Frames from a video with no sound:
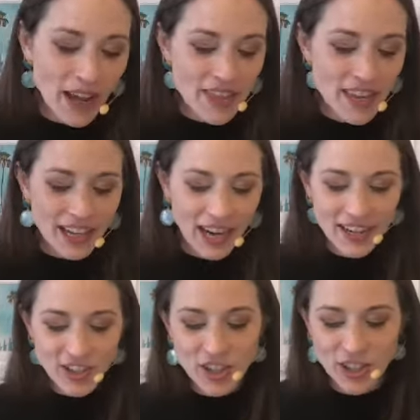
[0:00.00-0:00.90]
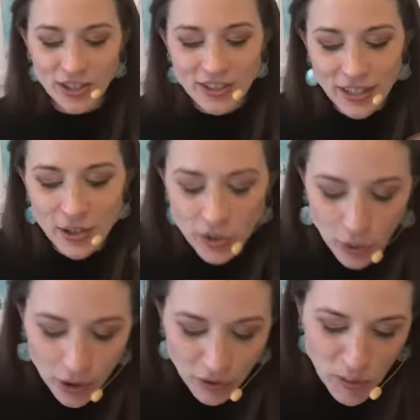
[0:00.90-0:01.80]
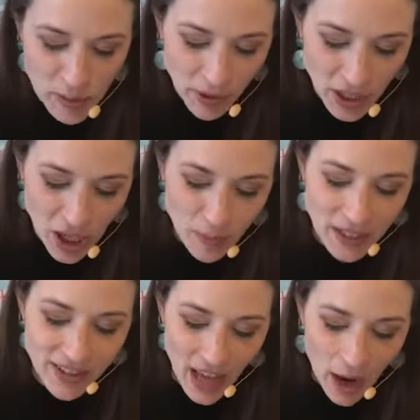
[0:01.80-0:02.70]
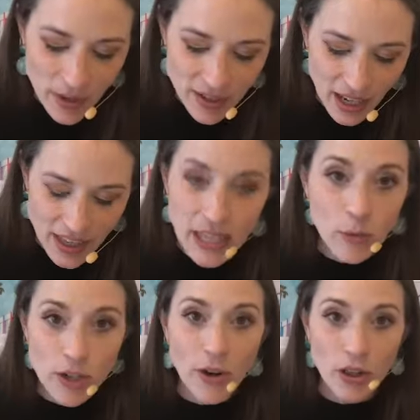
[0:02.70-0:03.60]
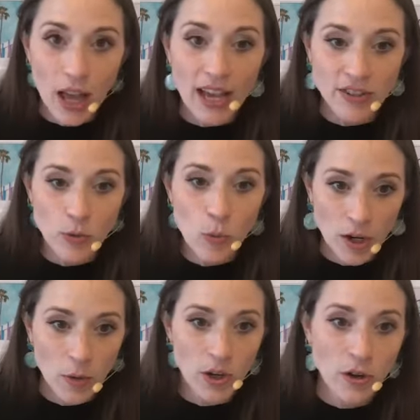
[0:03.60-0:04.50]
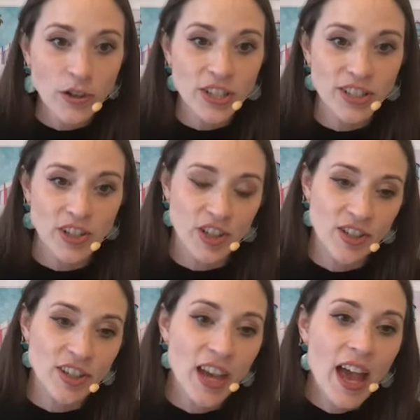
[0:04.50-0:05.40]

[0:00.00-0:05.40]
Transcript: I think, and actually, this is like so good for people to hear because that was, I think, in one of our last one on one coaching sessions.